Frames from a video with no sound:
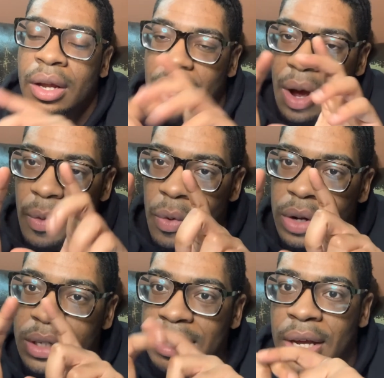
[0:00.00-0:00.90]
Now
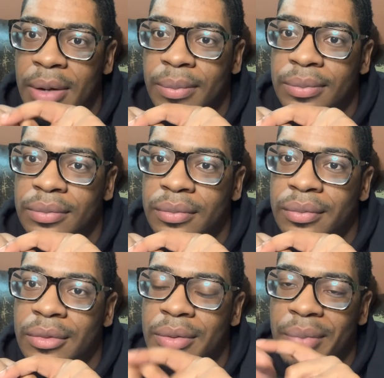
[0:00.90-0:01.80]
one step
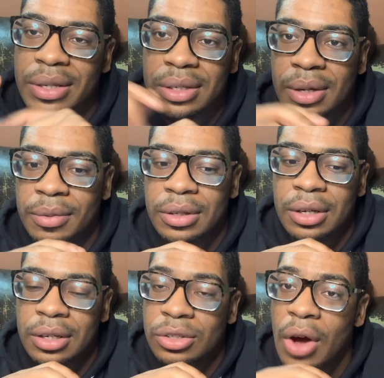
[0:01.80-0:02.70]
messes up the
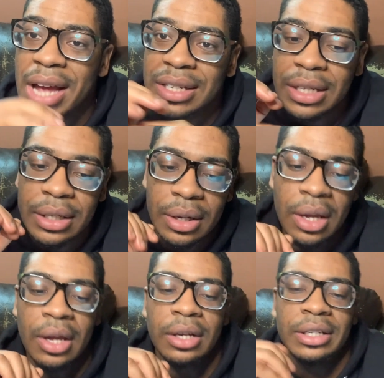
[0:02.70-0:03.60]
thing. So I think
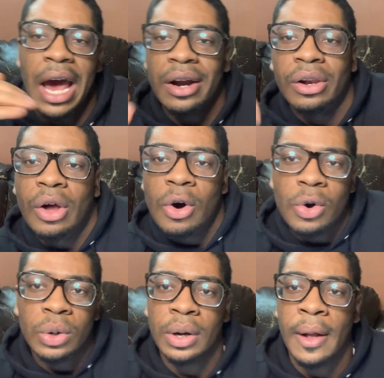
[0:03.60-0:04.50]
that
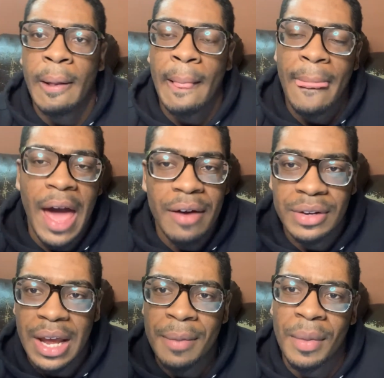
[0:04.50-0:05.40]
alone, having
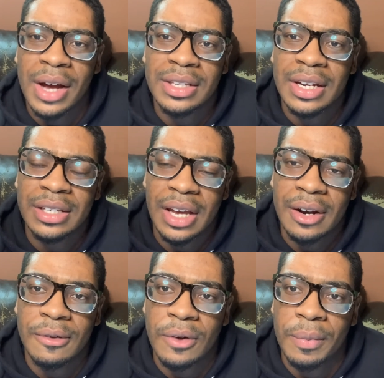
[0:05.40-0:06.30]
that mindset as an N
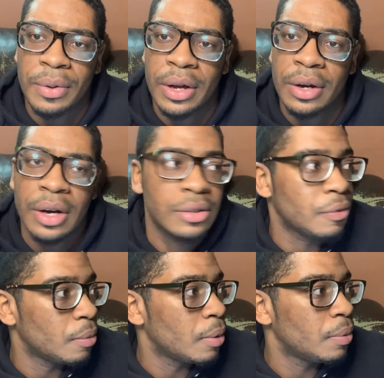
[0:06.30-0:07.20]
F L player, as a
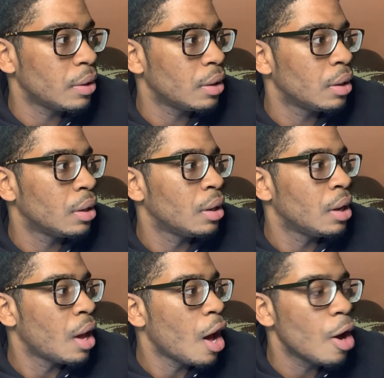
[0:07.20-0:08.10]
football player,
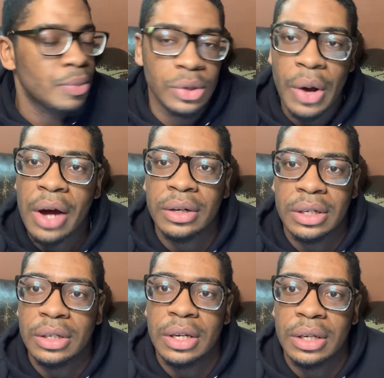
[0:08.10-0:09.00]
helps you out
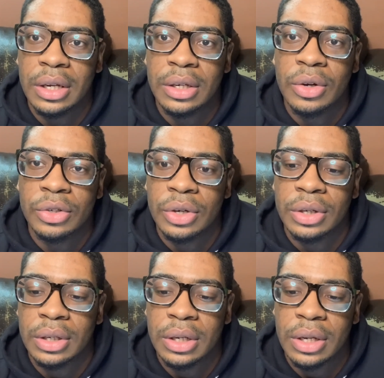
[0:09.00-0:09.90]
in, in, in those
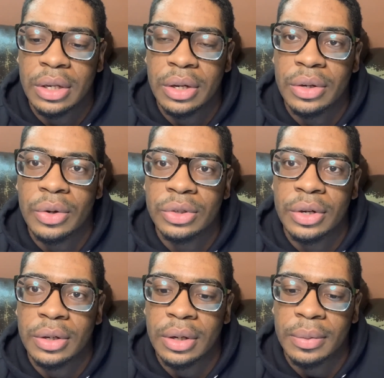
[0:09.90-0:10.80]
certain in, in those
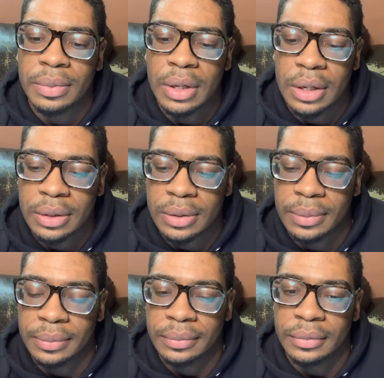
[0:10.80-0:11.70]
certain um things,
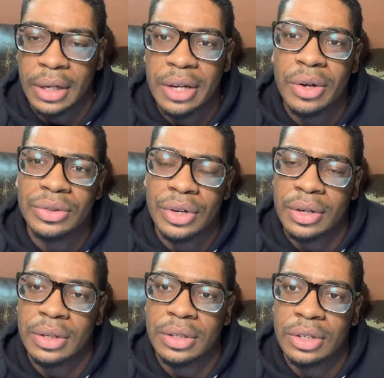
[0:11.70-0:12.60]
in those
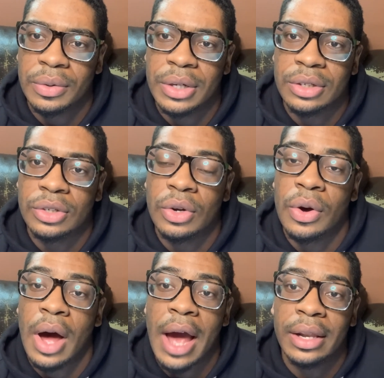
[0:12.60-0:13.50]
certain situations.
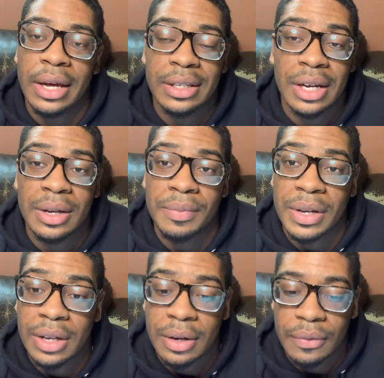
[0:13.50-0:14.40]
So I like I said, I
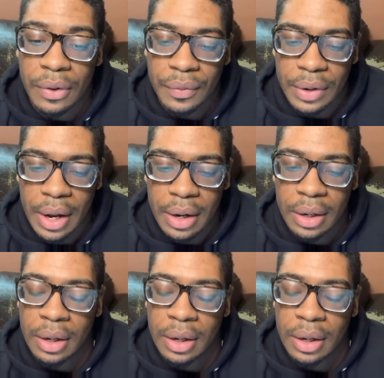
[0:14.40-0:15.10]
commend the N F L for that.